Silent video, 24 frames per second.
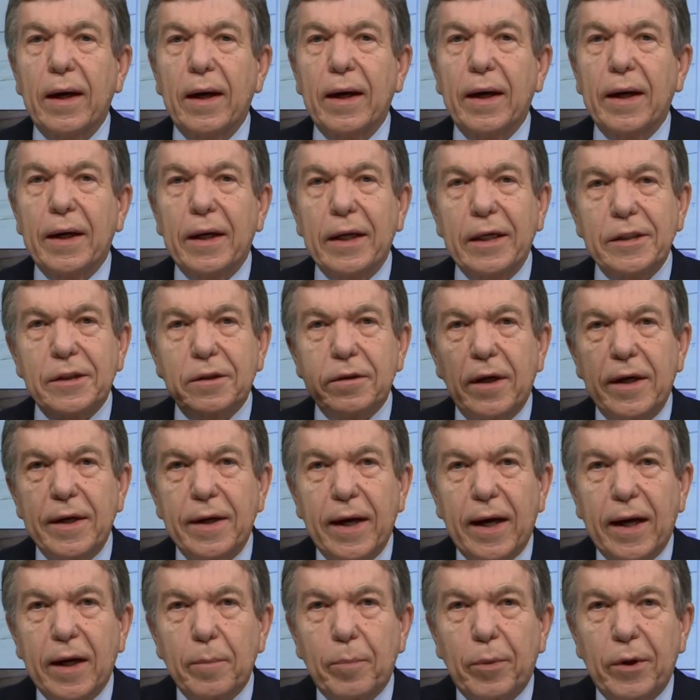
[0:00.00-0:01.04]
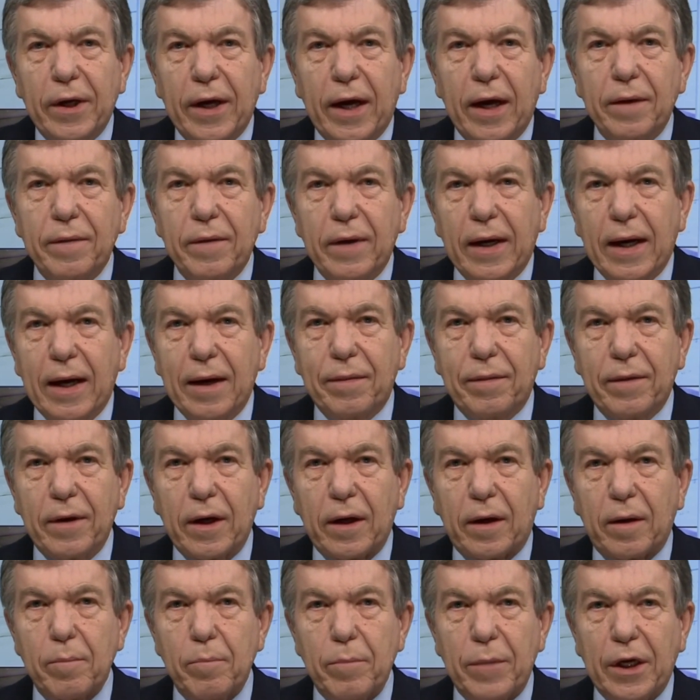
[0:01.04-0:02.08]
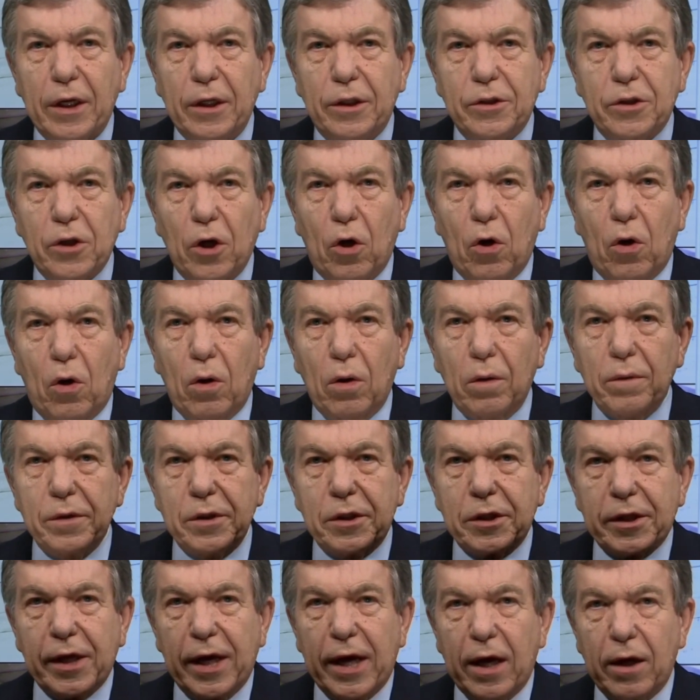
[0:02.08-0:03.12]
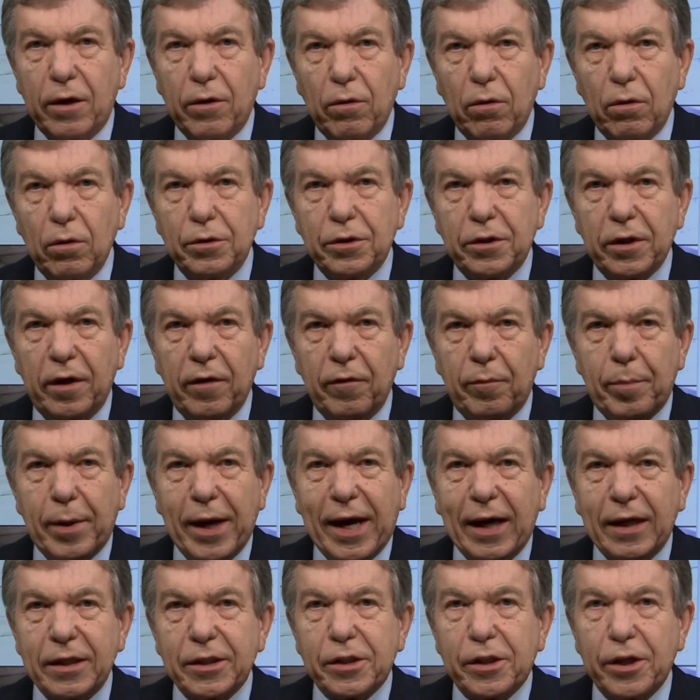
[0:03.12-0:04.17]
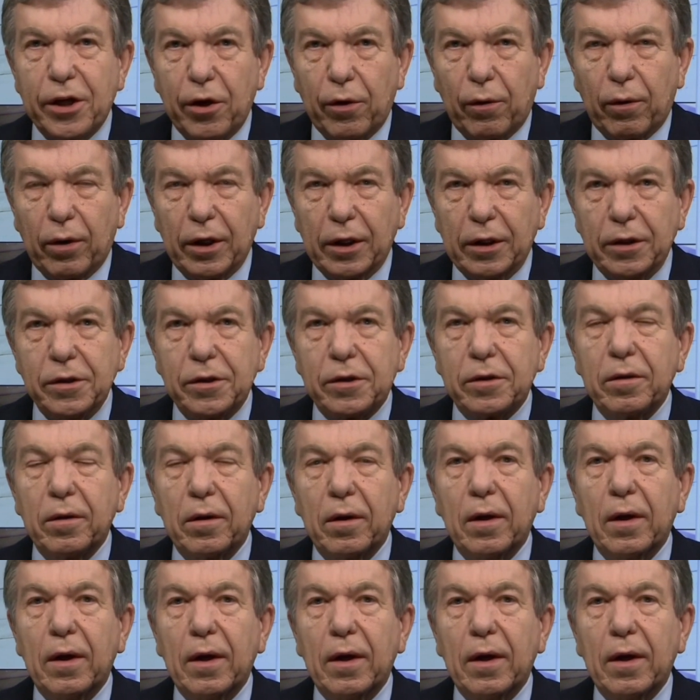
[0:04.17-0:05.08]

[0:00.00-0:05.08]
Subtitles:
And he's laid out a plan that I think meets all the standards of past hearings